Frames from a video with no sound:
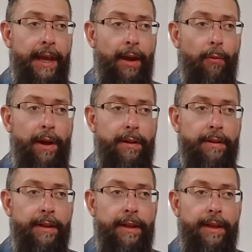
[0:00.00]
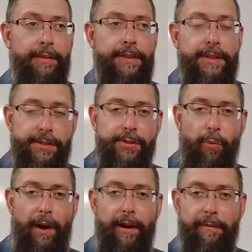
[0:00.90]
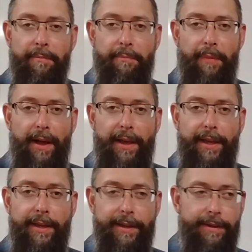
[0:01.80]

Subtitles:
Well, this is where my